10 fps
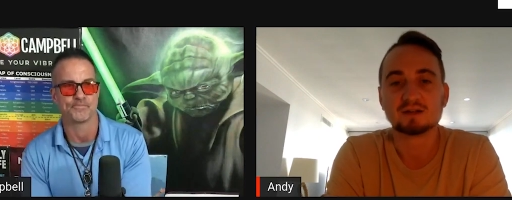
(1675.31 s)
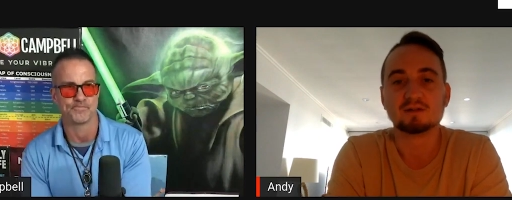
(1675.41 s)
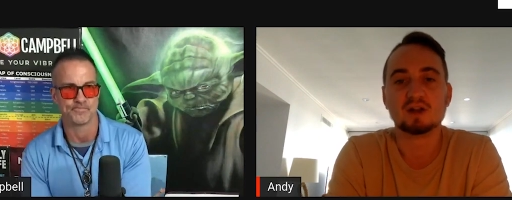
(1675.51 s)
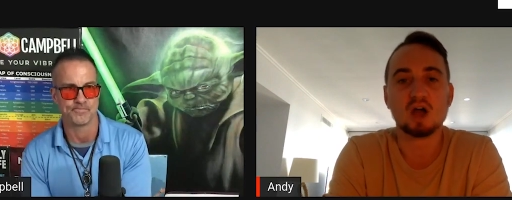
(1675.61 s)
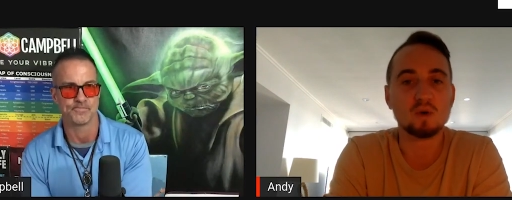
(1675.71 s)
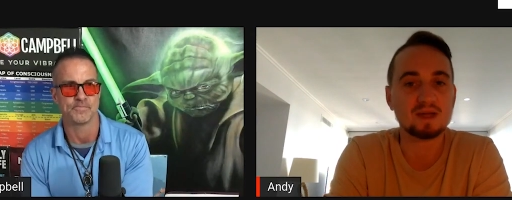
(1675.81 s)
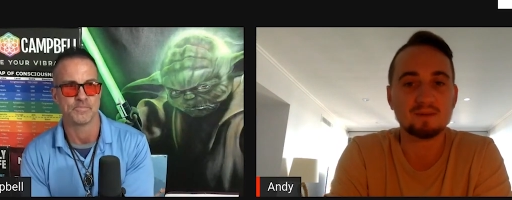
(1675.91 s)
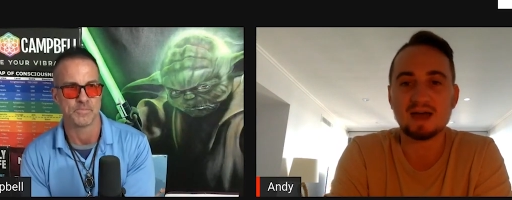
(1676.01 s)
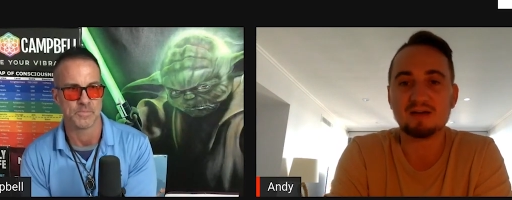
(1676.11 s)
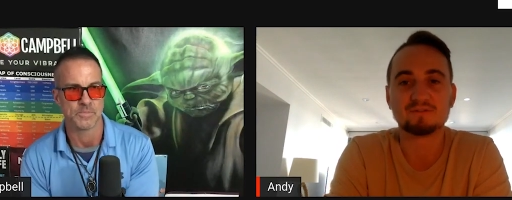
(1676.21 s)
Speaker 1: low
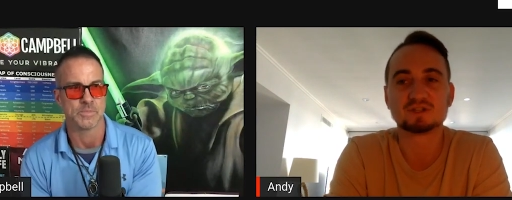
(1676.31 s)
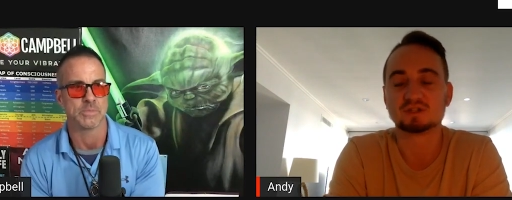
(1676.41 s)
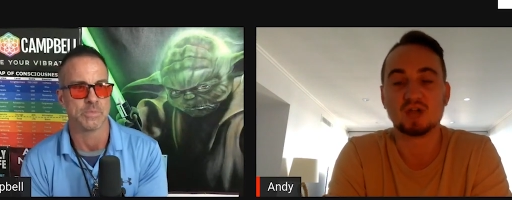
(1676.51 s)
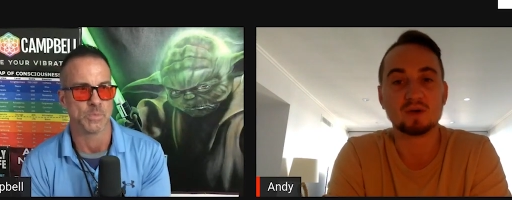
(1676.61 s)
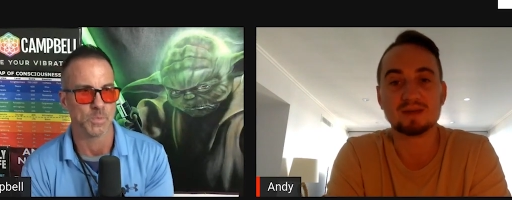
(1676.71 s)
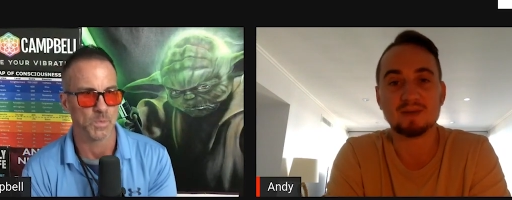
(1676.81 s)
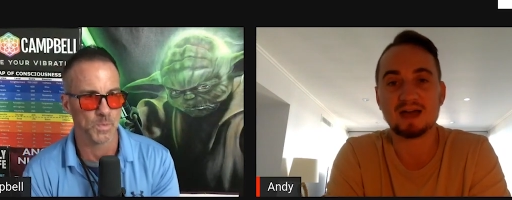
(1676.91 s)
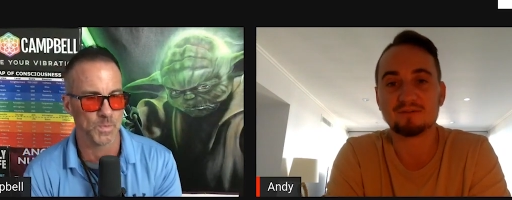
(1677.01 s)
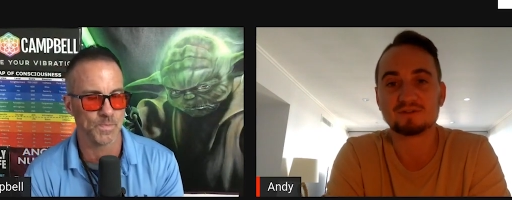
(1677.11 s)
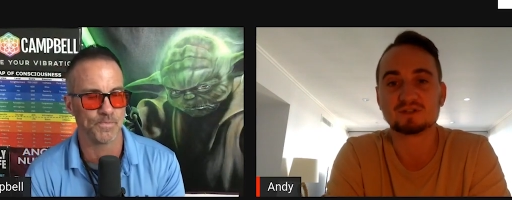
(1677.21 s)
EMFs, no
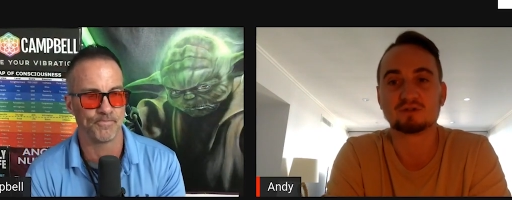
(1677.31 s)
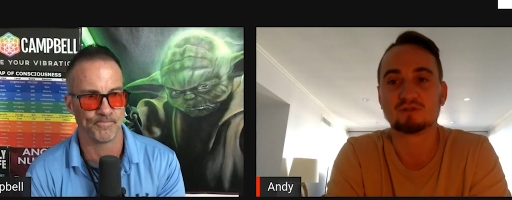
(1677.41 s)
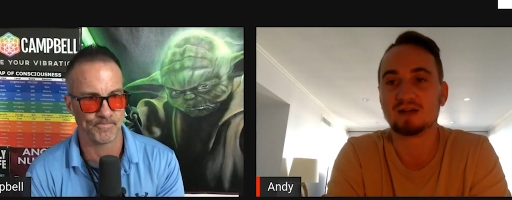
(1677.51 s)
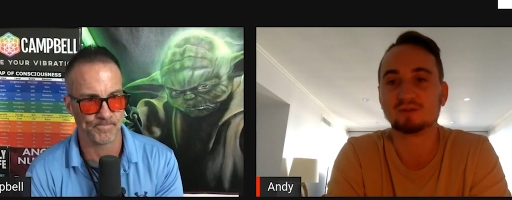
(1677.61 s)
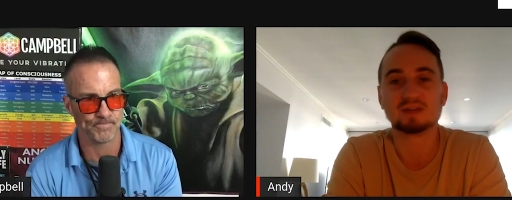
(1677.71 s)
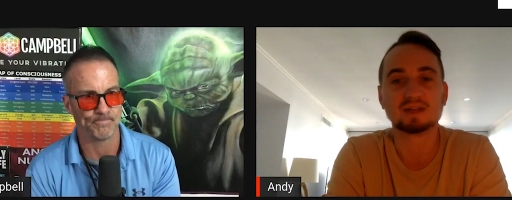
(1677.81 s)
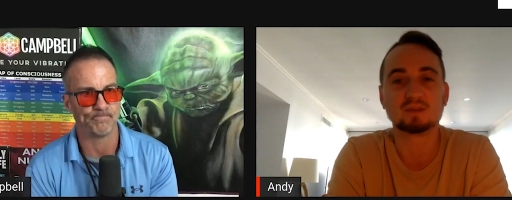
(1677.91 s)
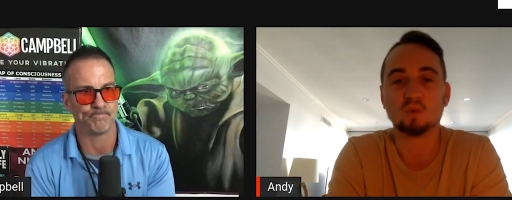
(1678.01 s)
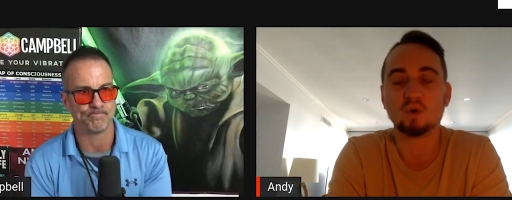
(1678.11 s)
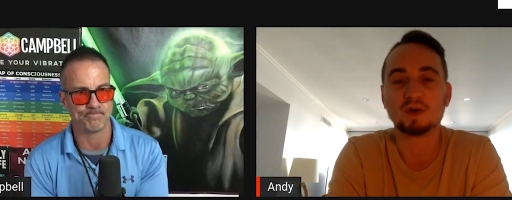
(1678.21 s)
EMFs,
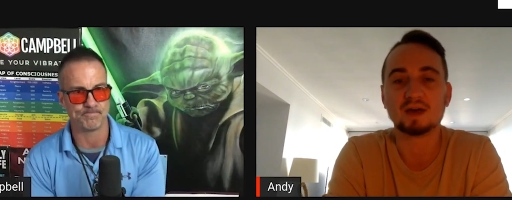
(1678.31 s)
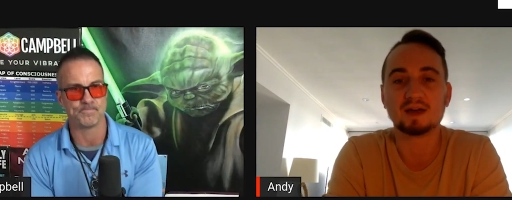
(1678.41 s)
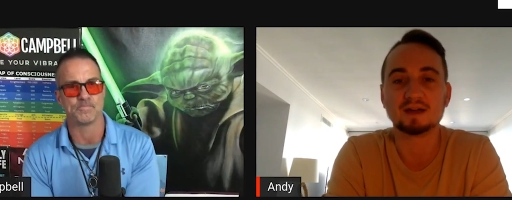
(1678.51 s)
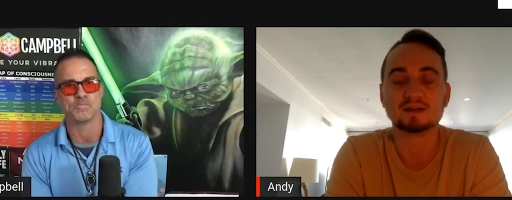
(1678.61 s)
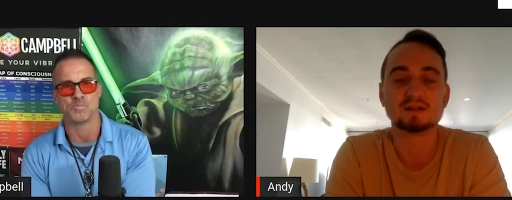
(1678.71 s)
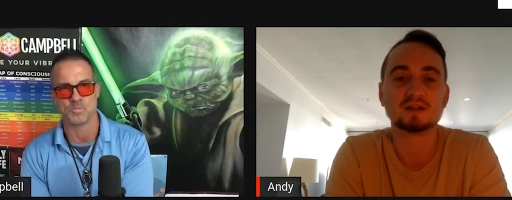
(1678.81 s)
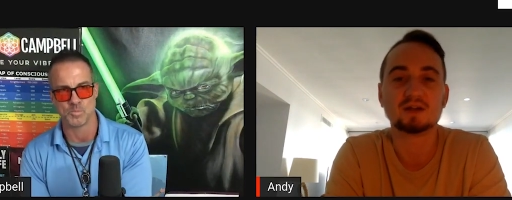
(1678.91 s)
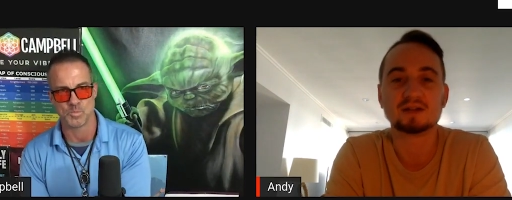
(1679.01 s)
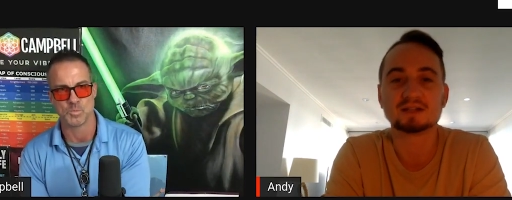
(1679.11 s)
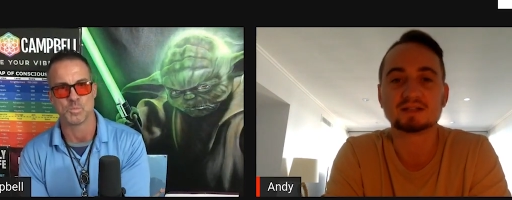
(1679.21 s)
grounding, water, and you know
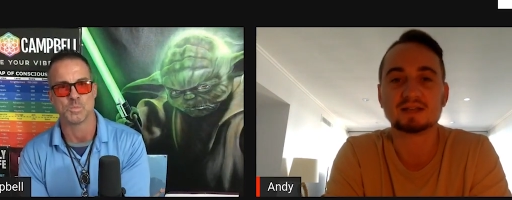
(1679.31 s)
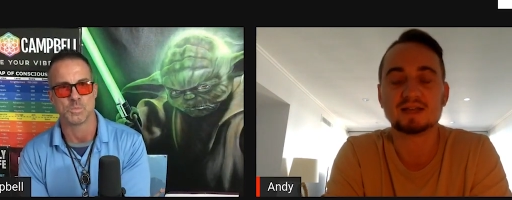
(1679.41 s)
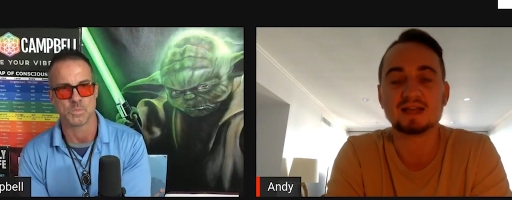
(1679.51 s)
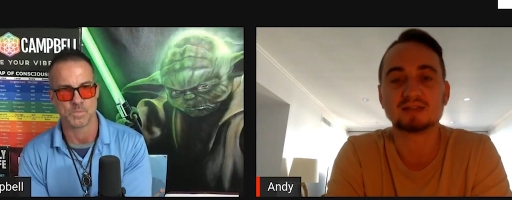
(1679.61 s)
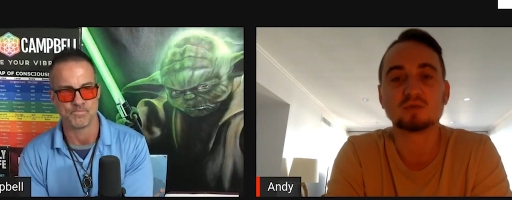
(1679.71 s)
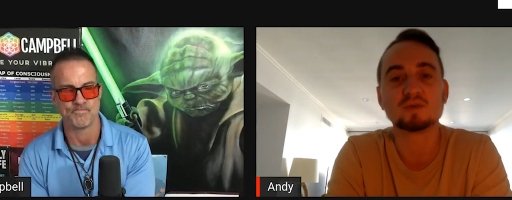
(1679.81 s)
it's it's all